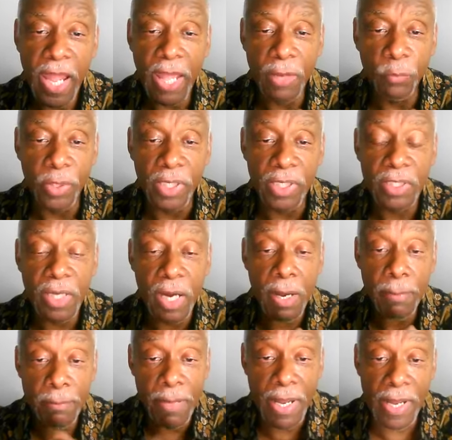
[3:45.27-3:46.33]
And when he had
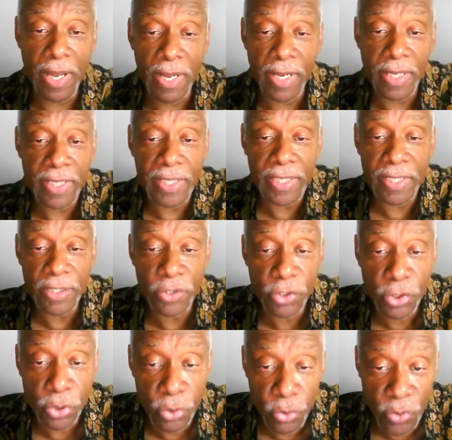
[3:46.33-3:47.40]
come
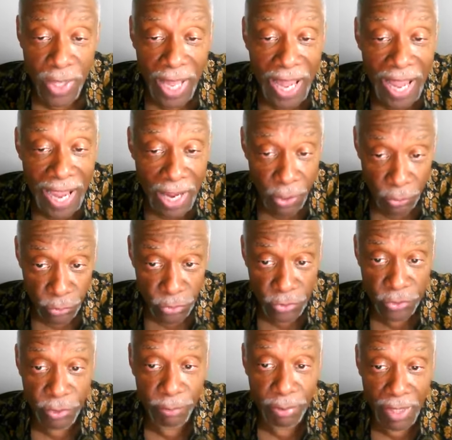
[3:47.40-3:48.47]
into the house,
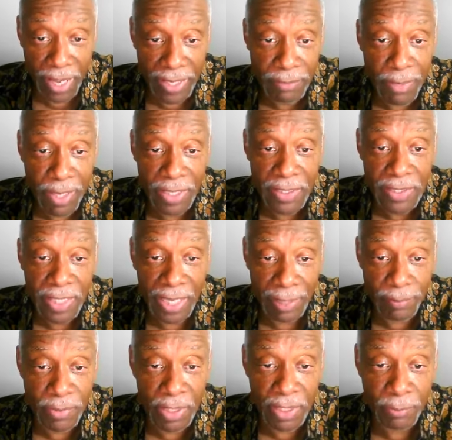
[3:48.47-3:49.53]
the blind man
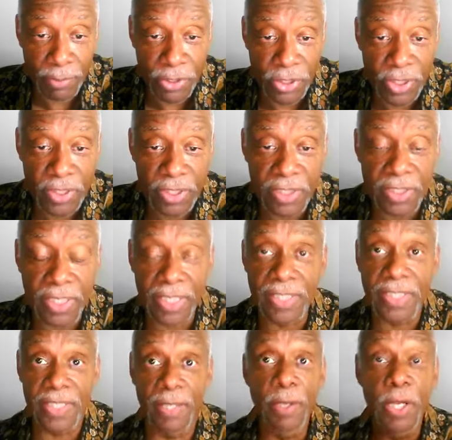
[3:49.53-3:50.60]
came to him, and Jesus said
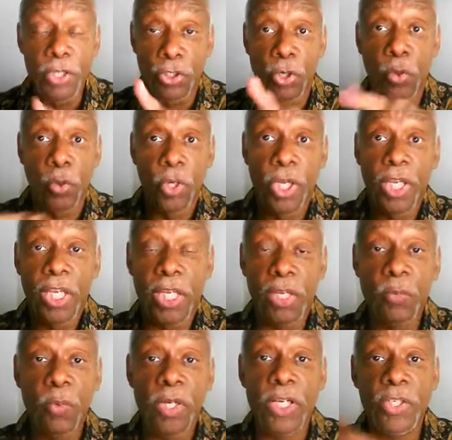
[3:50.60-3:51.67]
to them, so he
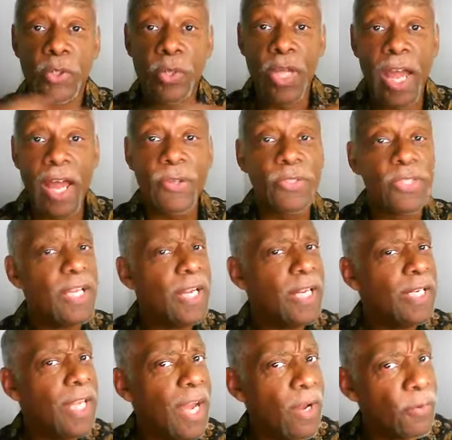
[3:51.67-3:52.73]
went into the house.
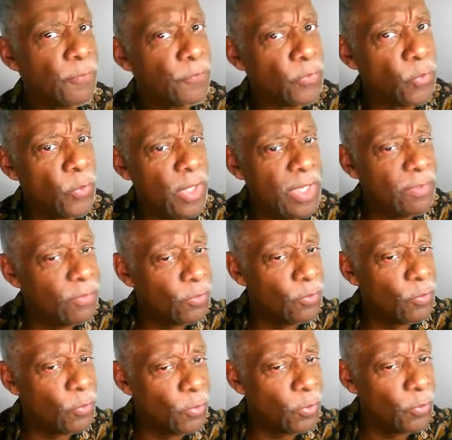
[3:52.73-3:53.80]
Now,
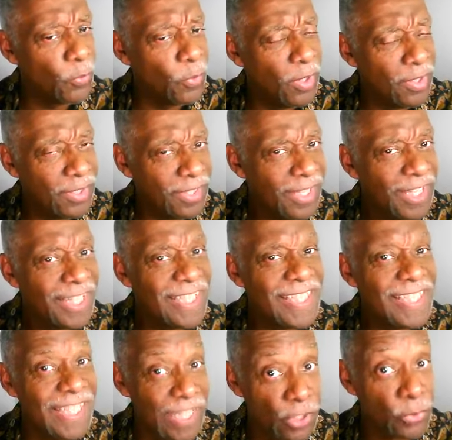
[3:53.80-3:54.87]
this
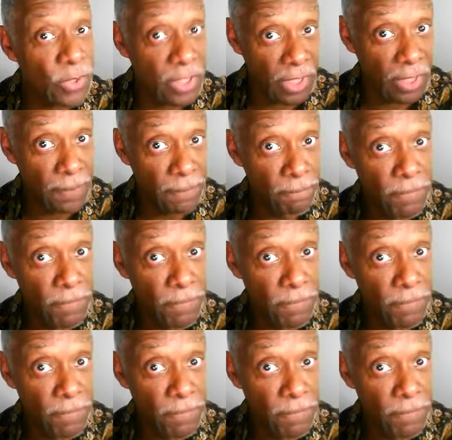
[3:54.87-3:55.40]
is interesting.